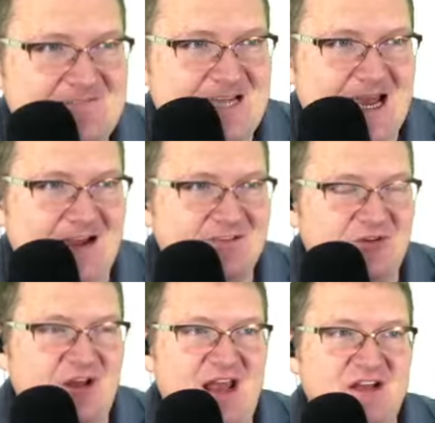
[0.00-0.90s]
Yeah, so
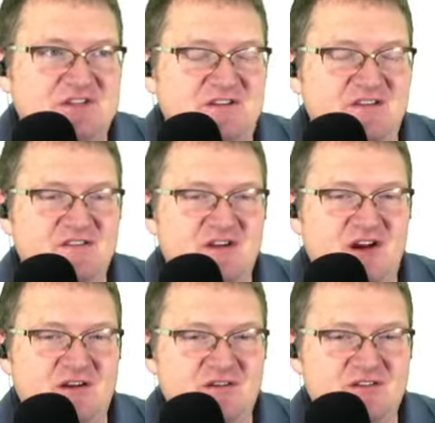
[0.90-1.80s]
connections. Let's
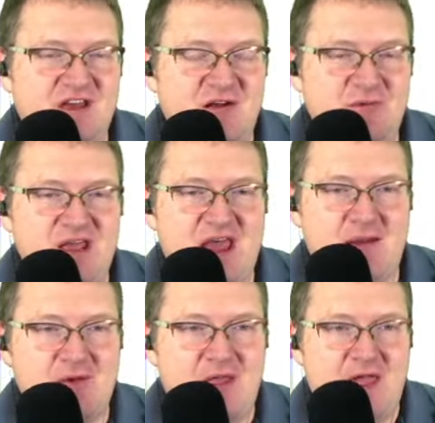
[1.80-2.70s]
start, just kind of
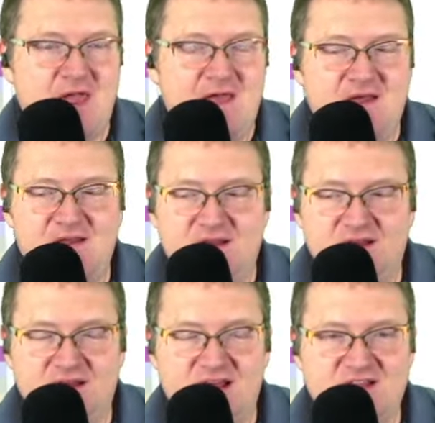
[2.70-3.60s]
recap
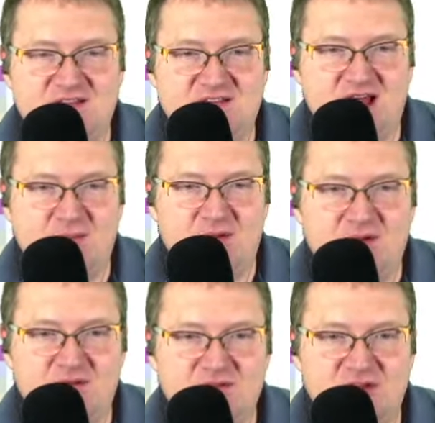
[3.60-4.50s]
at the top.
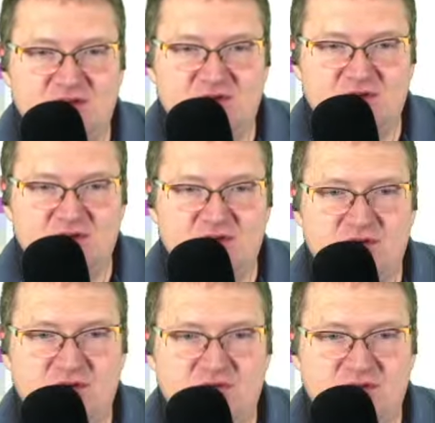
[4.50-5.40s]
So
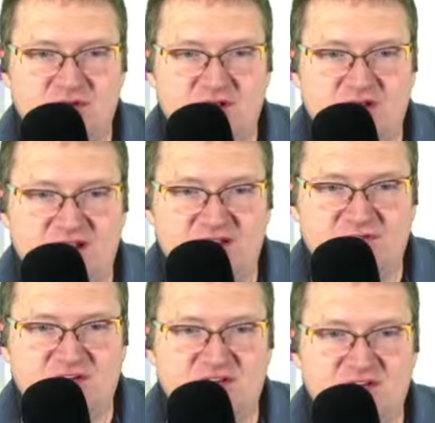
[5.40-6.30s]

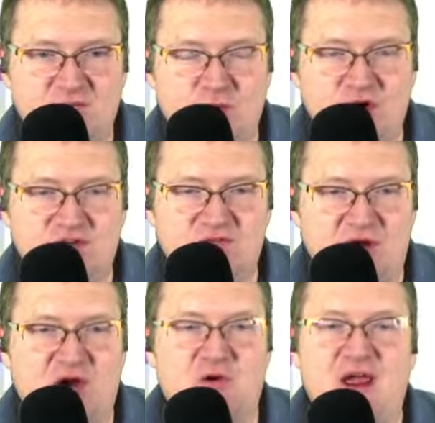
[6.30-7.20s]
different words for
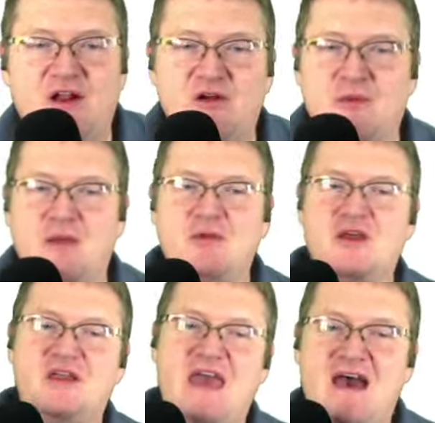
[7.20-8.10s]
a crater might be
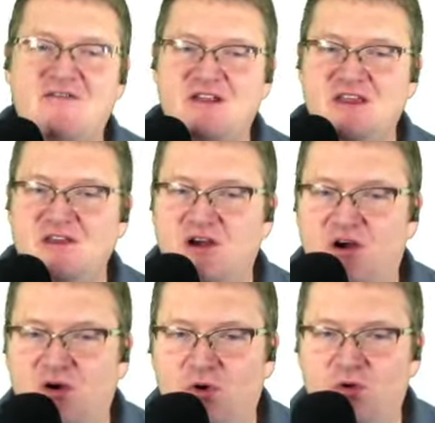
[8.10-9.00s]
a cavity, a
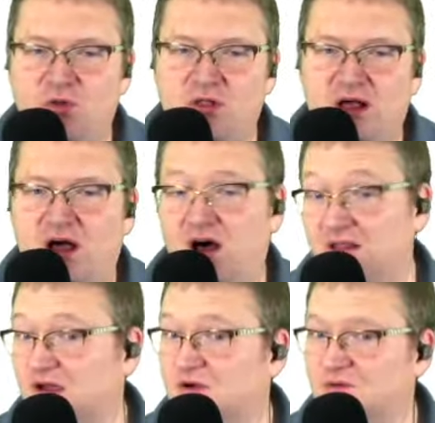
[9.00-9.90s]
hole, a
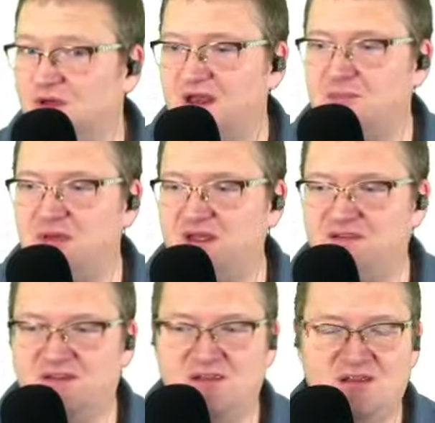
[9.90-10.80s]
hollow, and a pit.